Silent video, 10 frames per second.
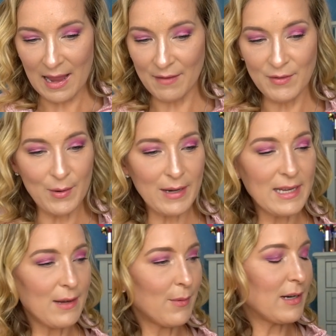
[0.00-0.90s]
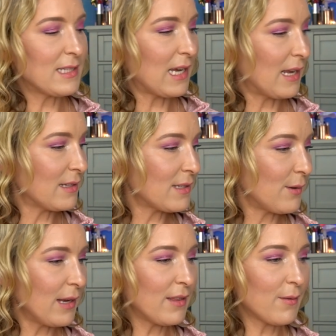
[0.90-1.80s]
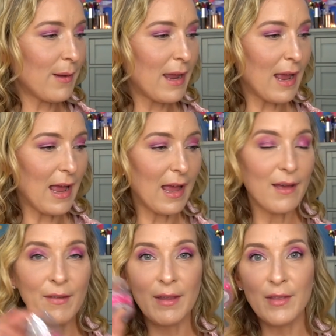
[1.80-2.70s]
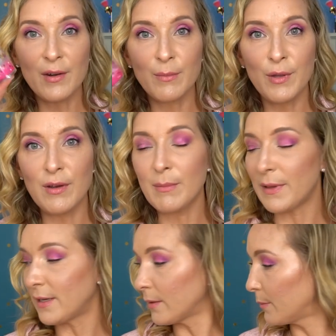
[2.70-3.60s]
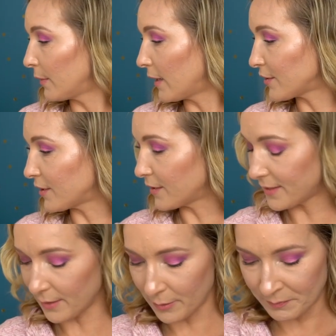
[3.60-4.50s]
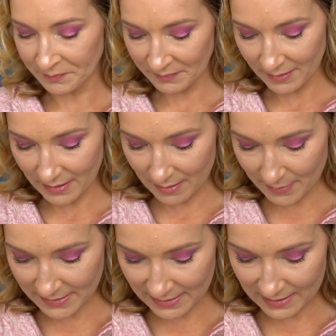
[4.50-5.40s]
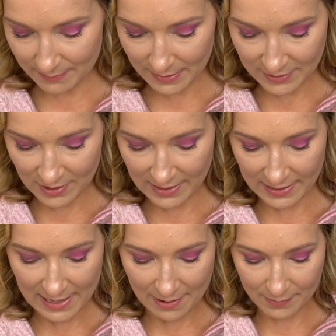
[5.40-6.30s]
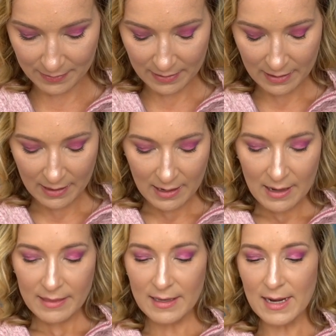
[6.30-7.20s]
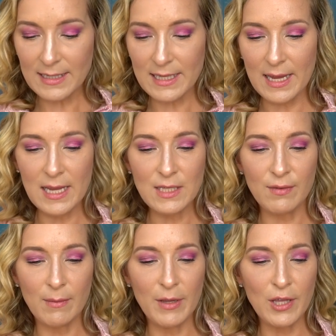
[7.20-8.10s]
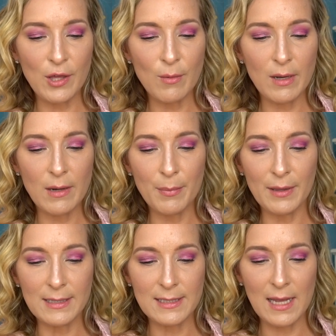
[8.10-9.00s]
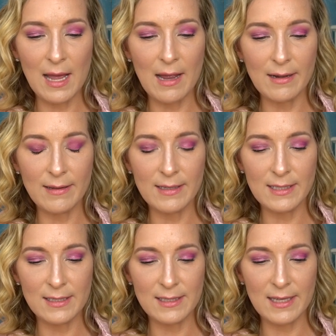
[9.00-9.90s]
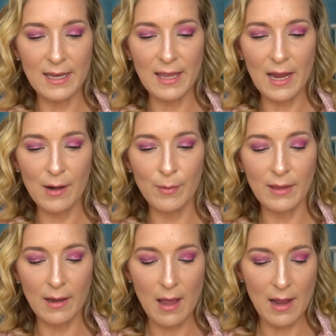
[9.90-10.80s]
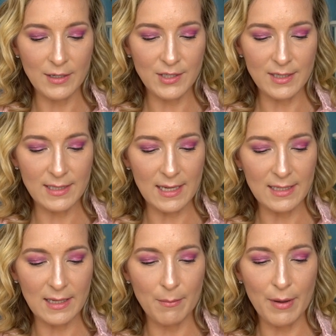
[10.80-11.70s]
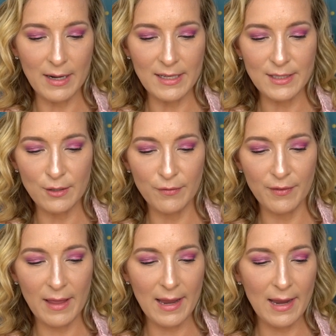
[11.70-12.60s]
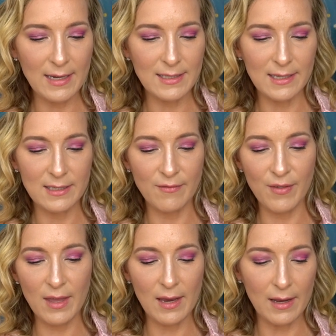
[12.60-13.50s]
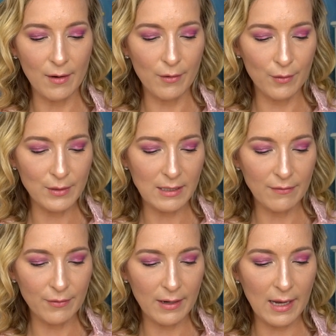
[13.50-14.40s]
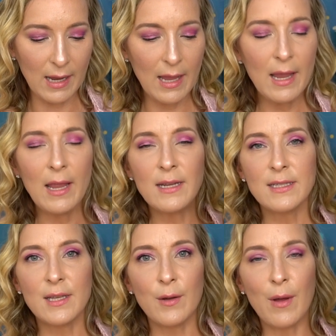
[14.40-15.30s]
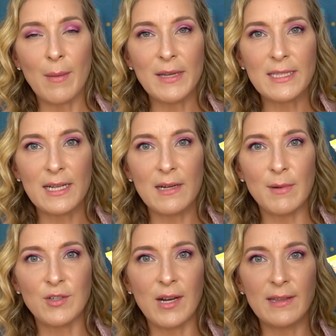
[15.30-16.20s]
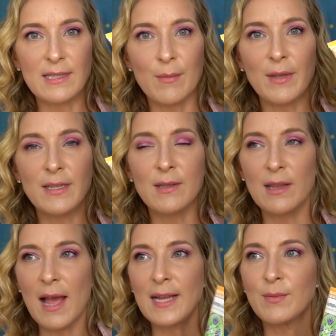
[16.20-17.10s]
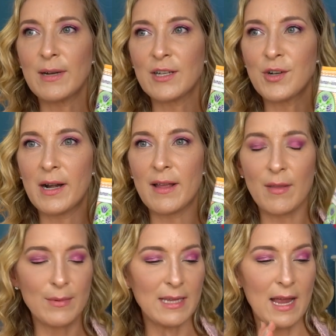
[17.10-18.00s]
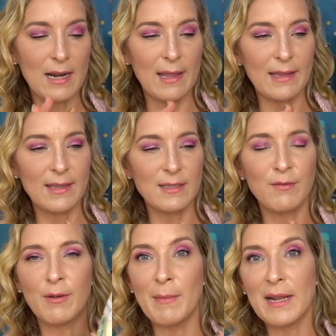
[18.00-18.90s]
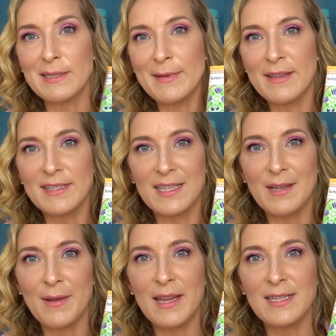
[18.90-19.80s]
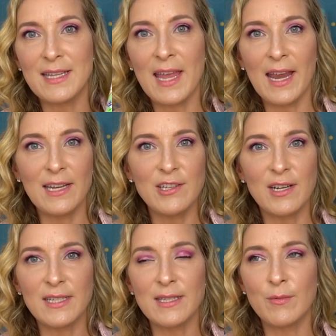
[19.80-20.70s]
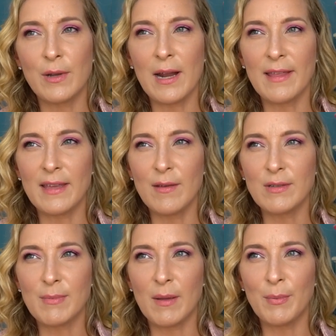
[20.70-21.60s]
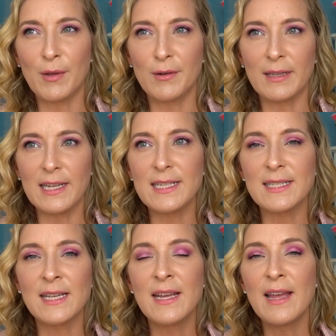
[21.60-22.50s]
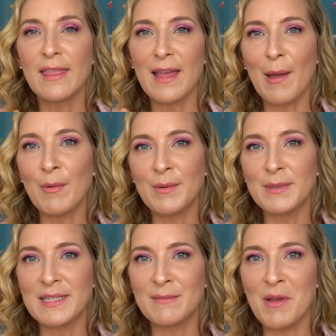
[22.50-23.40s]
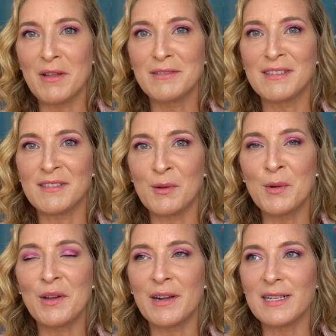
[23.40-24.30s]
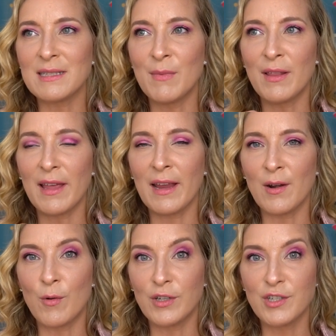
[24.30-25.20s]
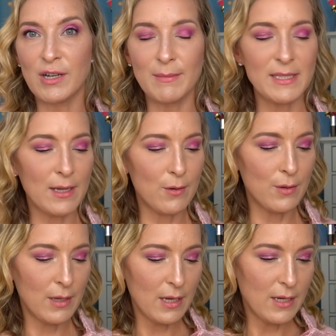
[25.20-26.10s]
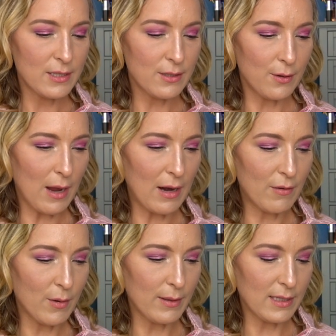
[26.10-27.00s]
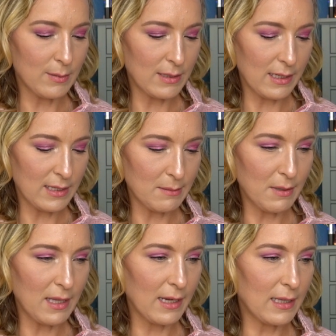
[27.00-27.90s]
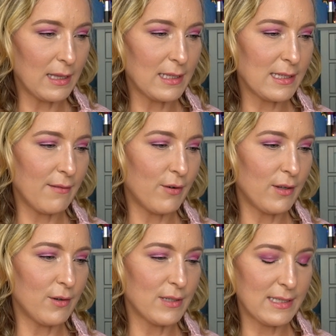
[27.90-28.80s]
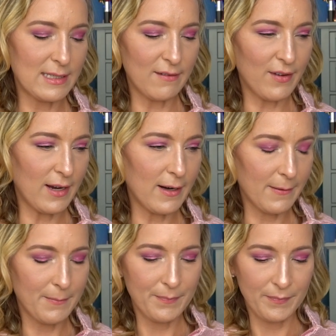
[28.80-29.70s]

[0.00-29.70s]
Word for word: I have no idea where it's at. So either way, I have a little Beauty Blender blusher. So I'm excited about trying it out. The next thing is from Human Plus Kind. This is Skincare with a Conscience. It's a body souffle. It says vegan and cruelty free. So I'm excited about trying this out because the last one I tried out that was kind of like this reminds me of this anyway is the Kandee Johnson one. I think it was by Pure That one was smelled so good. It smelled like an orange creamsicle. So I don't know what this one's going to smell like. Well, let's give her a little sniff here.